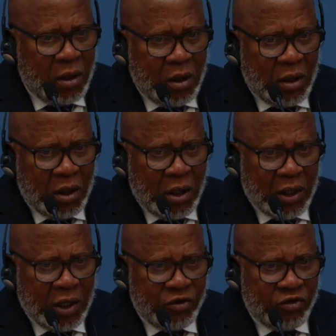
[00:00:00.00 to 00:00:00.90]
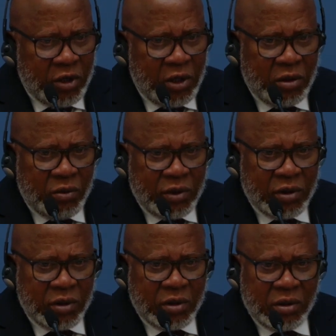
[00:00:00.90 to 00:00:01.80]
a country
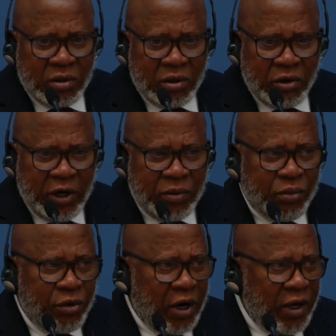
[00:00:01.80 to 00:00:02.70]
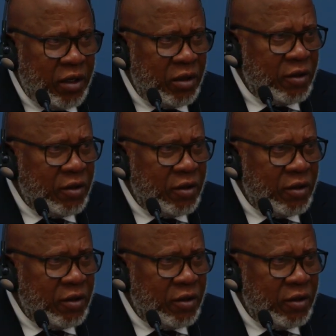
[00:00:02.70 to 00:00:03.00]
with great pride,